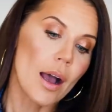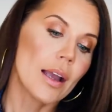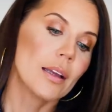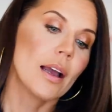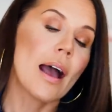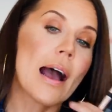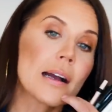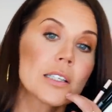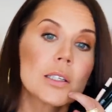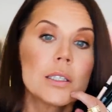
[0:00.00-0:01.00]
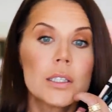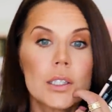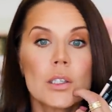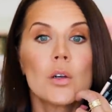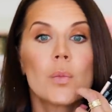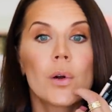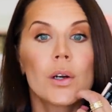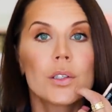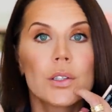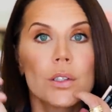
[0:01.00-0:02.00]
I actually
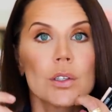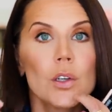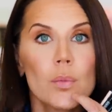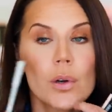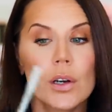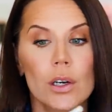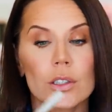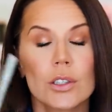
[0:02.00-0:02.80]
super, super,